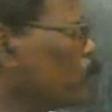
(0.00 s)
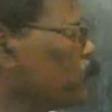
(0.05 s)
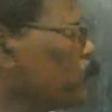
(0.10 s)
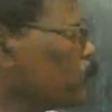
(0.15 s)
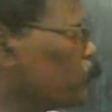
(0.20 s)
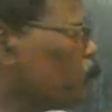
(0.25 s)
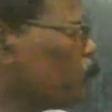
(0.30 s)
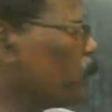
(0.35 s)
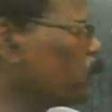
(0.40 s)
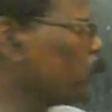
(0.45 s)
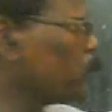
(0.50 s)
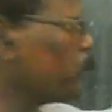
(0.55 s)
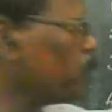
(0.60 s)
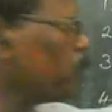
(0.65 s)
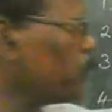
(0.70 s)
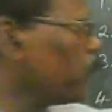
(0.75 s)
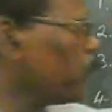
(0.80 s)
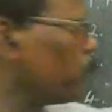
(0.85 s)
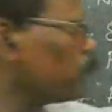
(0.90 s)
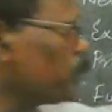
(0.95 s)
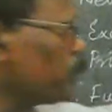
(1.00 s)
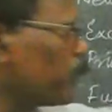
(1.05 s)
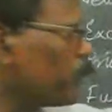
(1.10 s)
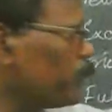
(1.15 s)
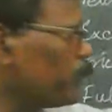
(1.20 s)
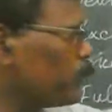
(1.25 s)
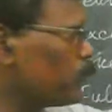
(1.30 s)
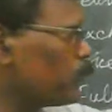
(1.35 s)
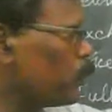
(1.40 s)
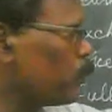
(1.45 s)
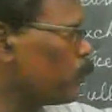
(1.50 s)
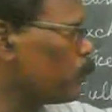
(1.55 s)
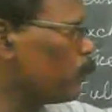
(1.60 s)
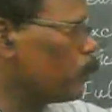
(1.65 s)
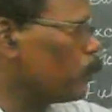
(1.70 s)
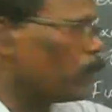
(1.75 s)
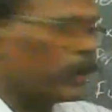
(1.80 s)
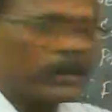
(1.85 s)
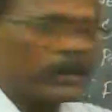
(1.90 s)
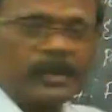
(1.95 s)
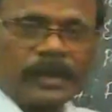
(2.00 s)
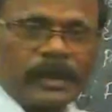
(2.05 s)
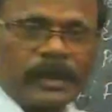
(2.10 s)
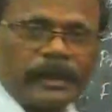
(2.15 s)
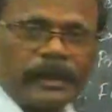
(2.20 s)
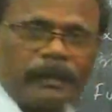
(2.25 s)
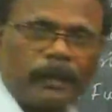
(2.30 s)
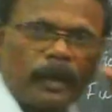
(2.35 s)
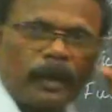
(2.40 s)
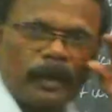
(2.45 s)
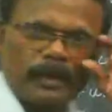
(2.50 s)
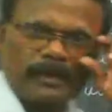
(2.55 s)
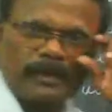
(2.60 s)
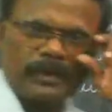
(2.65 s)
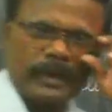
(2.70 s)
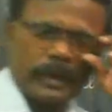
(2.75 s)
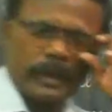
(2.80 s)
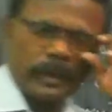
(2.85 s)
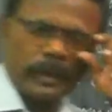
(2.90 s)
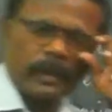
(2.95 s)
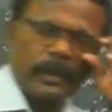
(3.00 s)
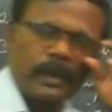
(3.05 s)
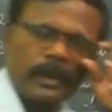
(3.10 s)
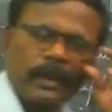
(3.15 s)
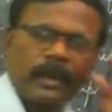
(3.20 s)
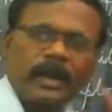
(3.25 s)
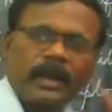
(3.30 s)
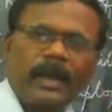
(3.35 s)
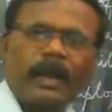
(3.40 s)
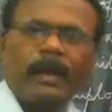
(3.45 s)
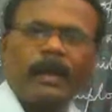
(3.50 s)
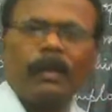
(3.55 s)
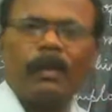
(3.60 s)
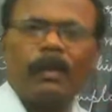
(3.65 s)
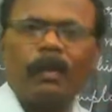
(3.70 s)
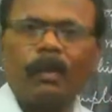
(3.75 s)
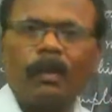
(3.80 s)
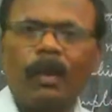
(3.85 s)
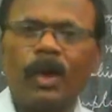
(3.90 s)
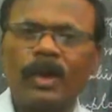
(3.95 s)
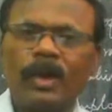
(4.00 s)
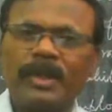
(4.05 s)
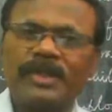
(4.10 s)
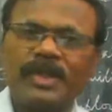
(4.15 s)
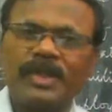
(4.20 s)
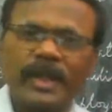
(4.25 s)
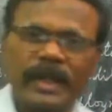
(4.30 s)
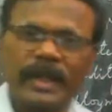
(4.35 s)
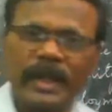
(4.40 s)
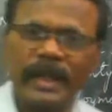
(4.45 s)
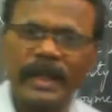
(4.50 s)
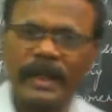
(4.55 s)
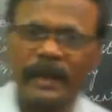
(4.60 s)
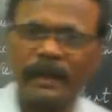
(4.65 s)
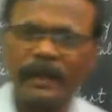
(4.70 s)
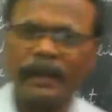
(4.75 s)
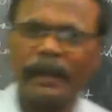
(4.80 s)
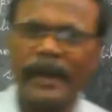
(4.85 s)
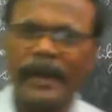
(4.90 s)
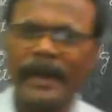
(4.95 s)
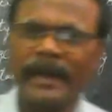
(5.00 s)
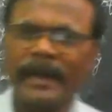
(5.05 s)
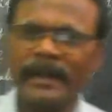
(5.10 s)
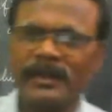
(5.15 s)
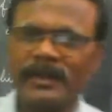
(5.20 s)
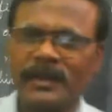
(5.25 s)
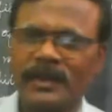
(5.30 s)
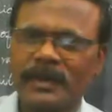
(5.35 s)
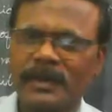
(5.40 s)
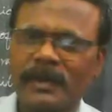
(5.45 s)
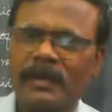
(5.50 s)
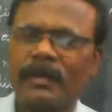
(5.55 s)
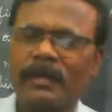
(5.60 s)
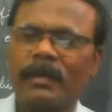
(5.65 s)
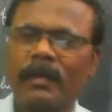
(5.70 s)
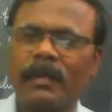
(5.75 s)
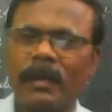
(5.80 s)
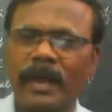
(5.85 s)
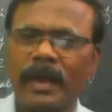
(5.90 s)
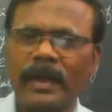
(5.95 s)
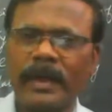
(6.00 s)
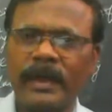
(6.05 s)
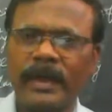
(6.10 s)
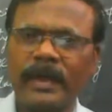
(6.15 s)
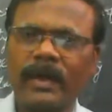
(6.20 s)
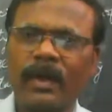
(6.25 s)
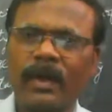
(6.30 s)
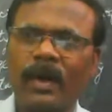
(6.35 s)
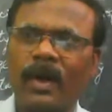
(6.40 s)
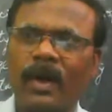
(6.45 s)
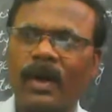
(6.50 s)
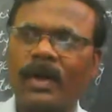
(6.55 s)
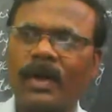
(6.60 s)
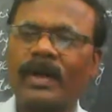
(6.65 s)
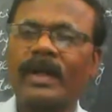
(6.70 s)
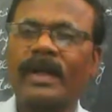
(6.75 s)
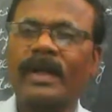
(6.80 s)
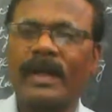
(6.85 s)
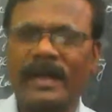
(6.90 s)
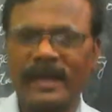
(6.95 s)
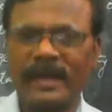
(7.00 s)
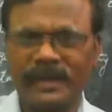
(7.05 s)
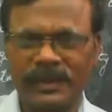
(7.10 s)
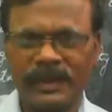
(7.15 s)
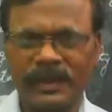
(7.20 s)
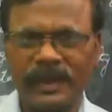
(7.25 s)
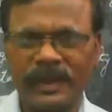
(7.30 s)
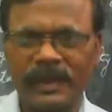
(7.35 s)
specific objectives of monetary policy. Monetary means money or currency.